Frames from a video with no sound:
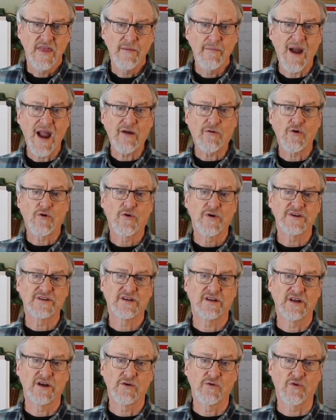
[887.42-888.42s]
The
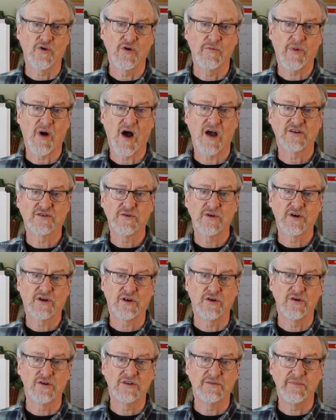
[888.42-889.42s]
microcrystalline group also
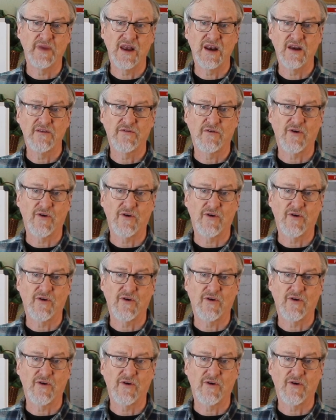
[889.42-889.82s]
includes many